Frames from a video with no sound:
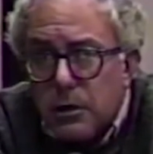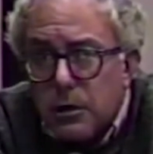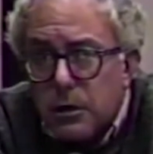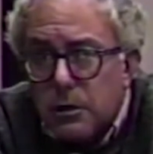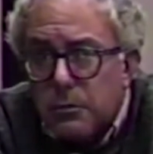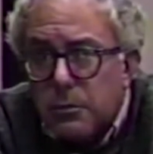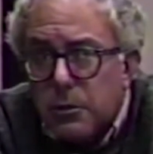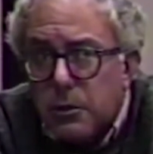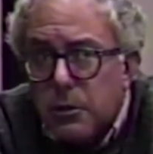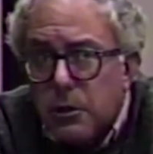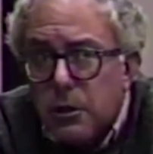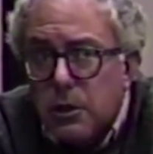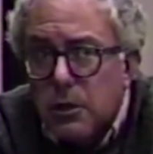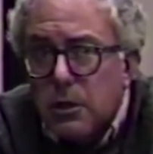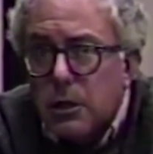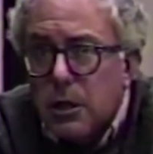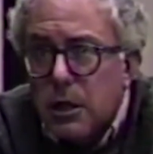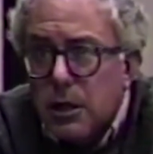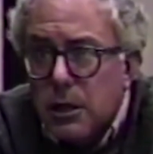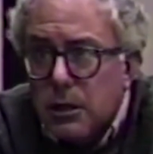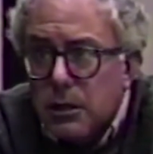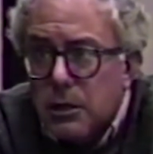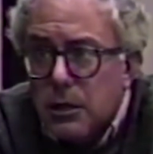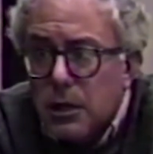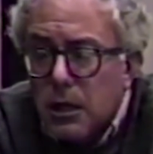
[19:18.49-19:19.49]
this, that Burlington
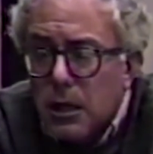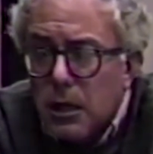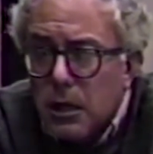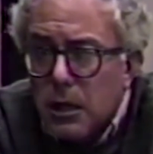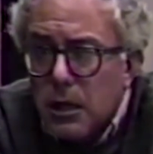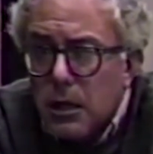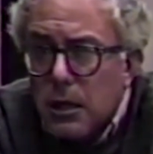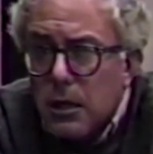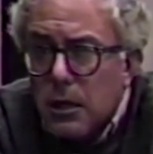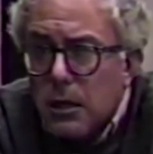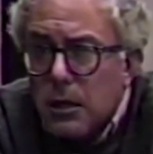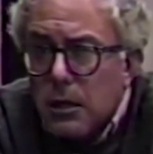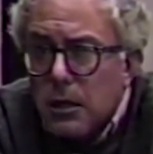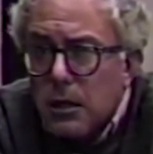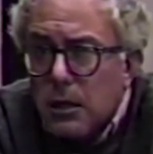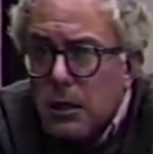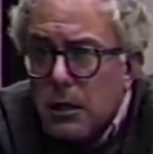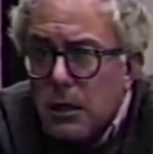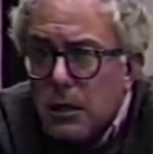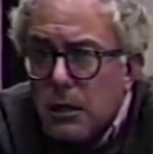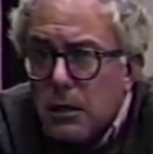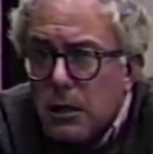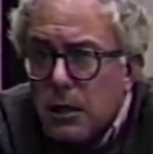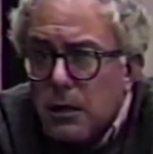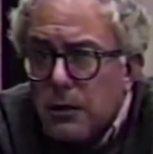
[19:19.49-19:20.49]
has,
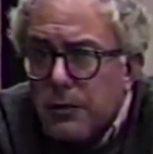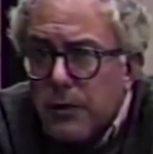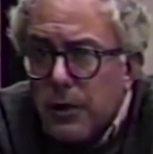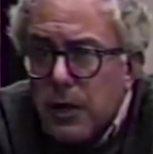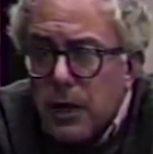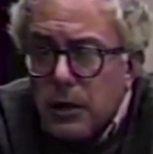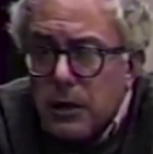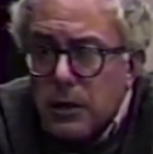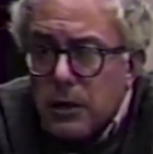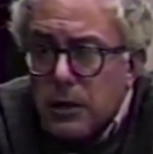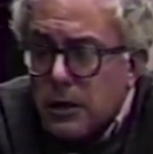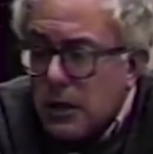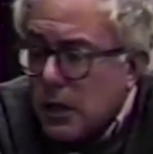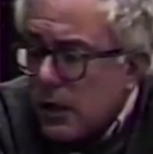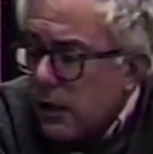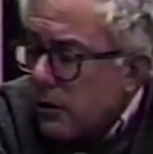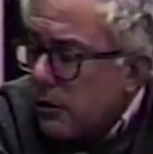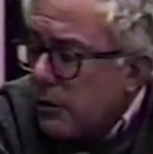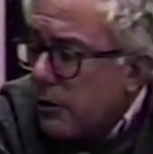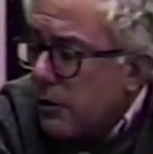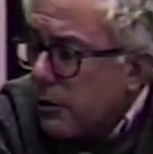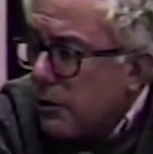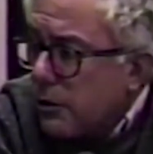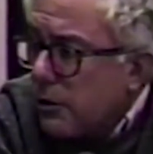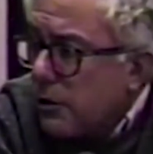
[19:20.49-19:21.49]
I forgot, the
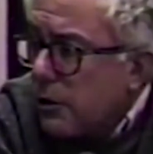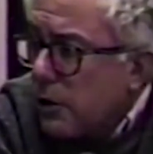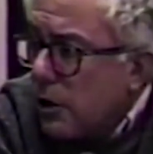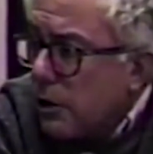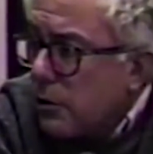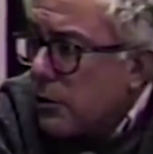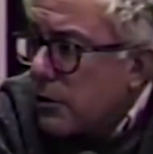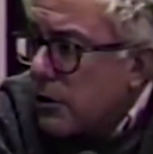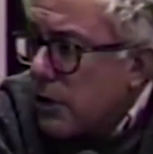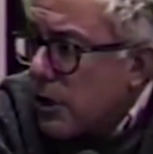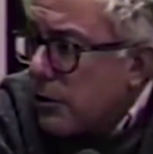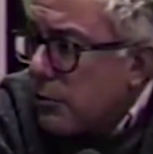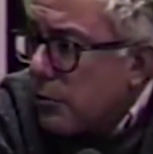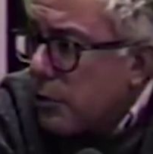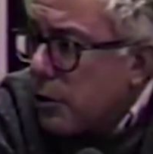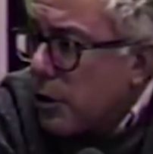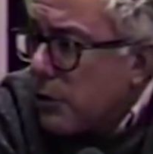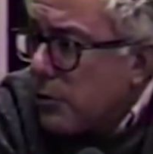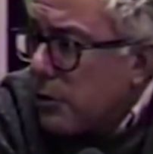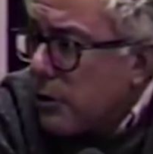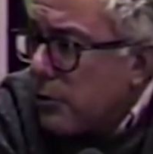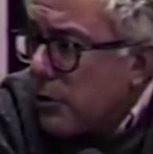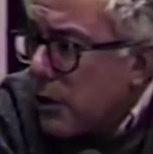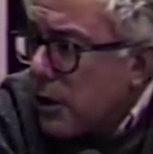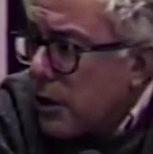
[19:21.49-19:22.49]
2nd or 3rd lowest
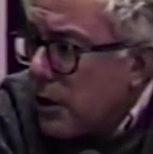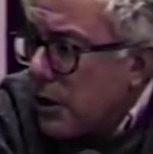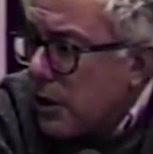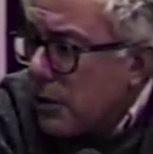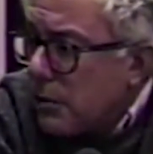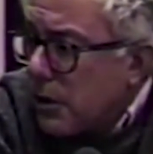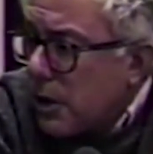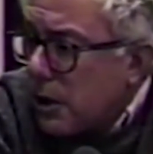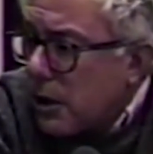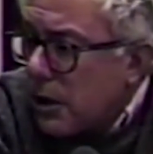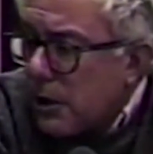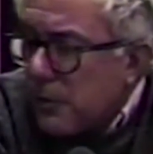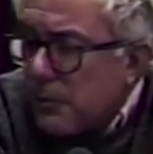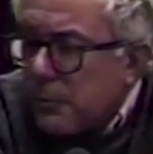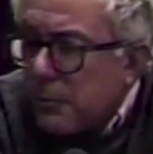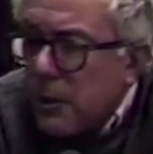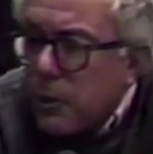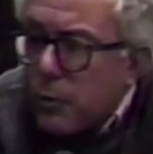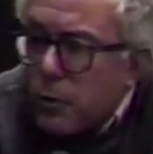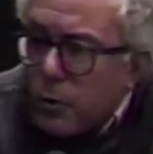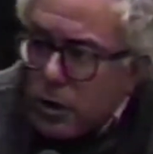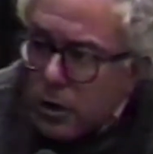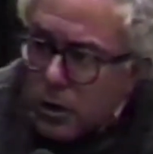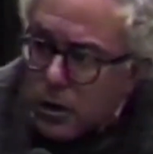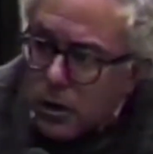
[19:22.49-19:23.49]
unemployment rate in America.
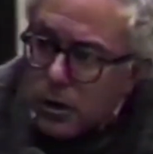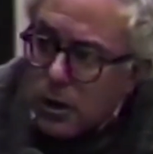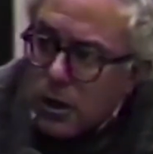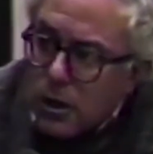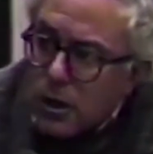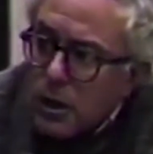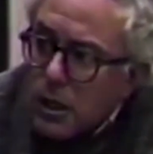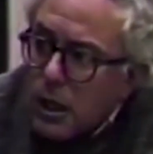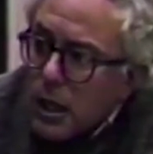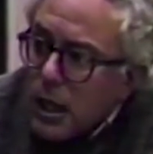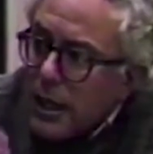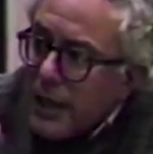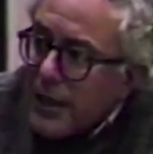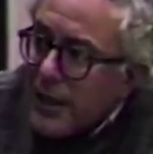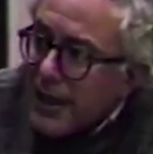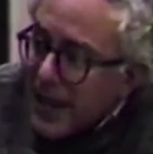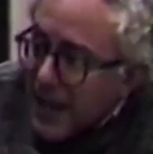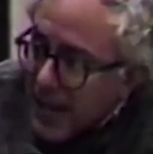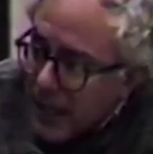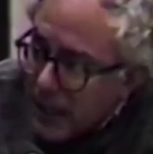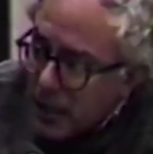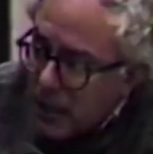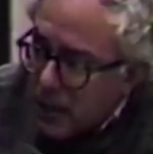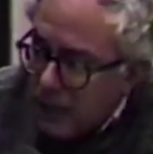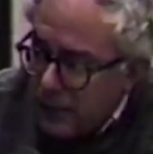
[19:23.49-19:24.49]
But one of the
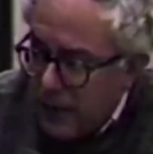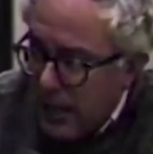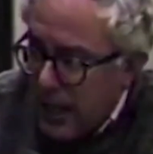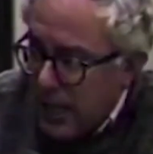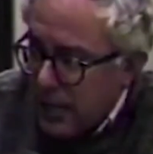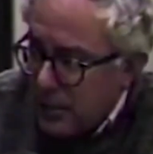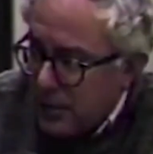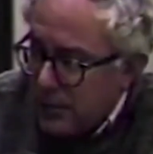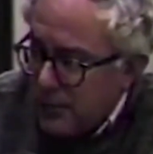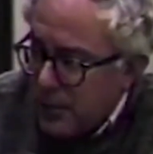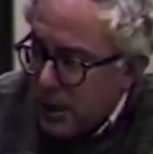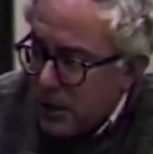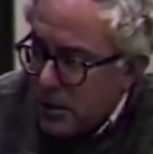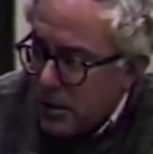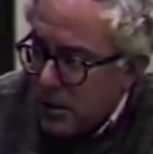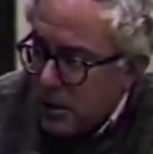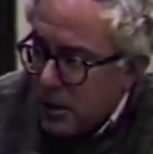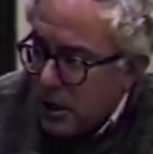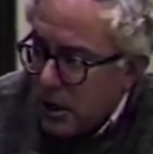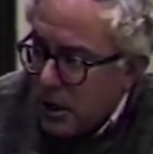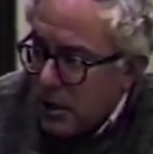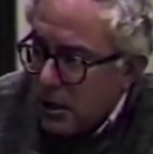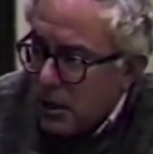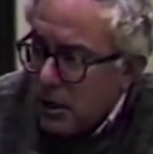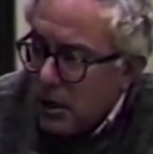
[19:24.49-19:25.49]
negative aspects of
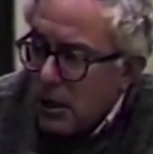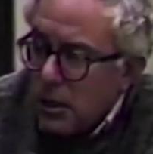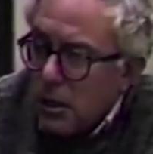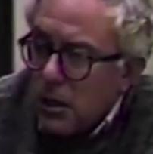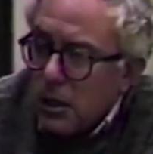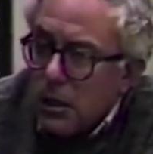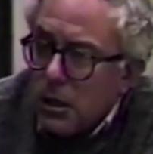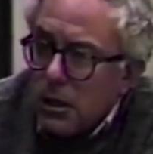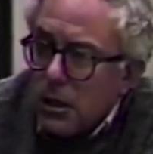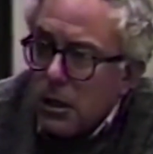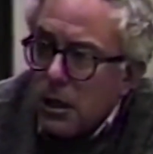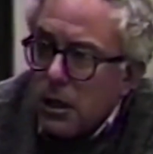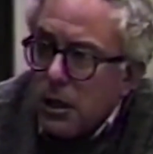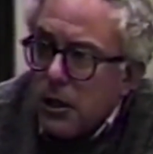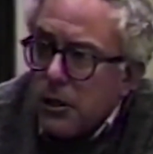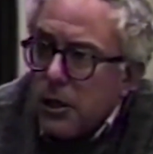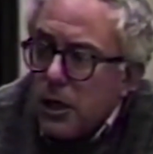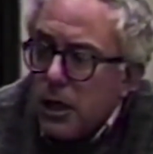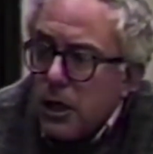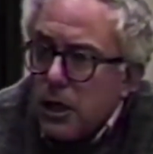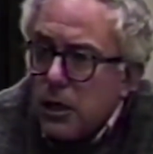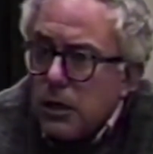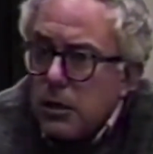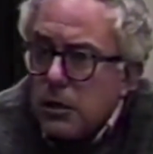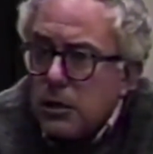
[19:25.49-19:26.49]
that
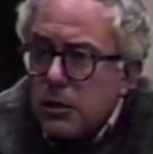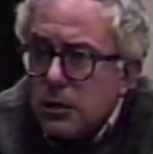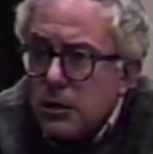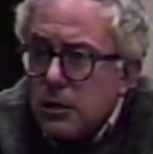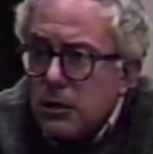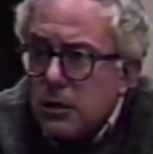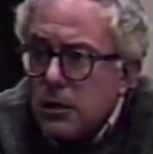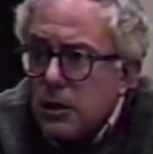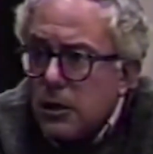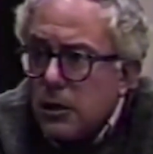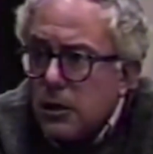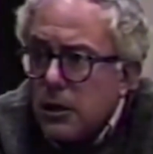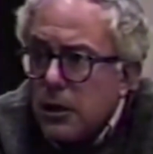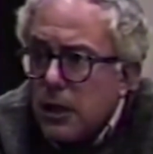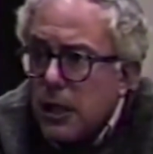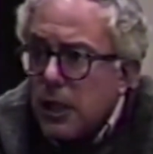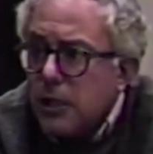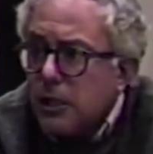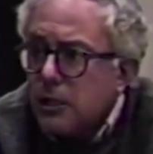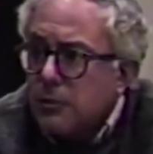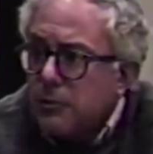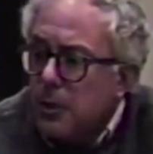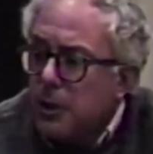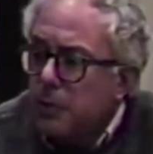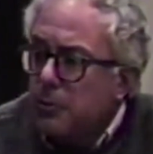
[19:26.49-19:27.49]
is that
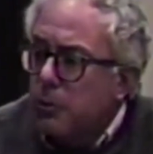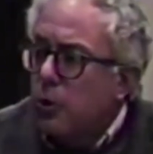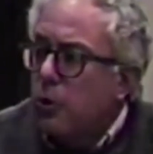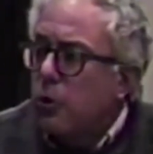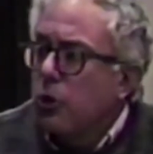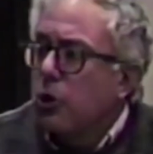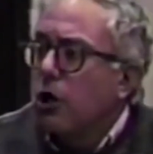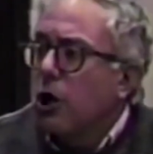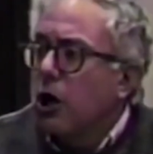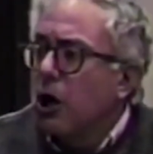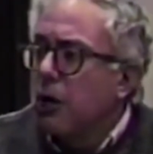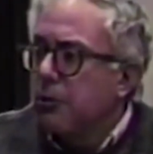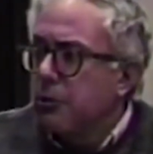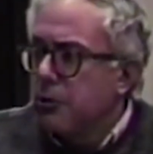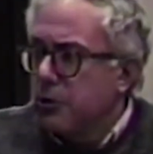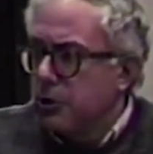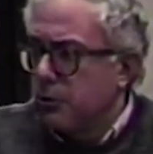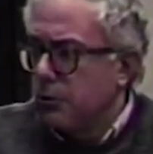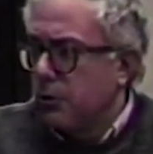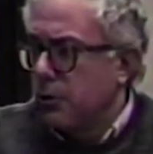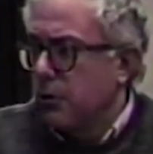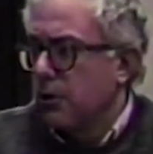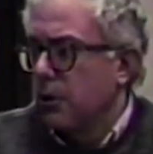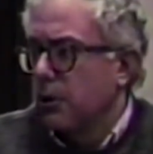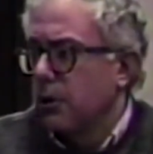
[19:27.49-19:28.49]
as people come to
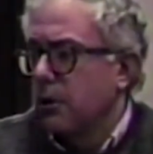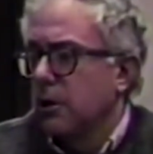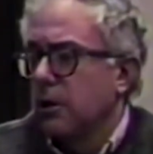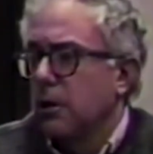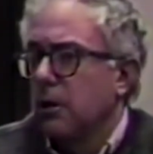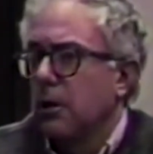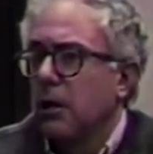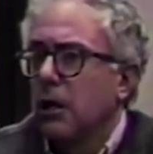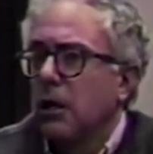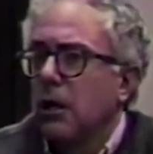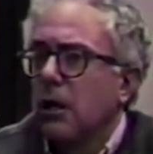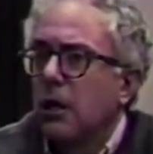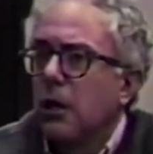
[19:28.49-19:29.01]
Burlington,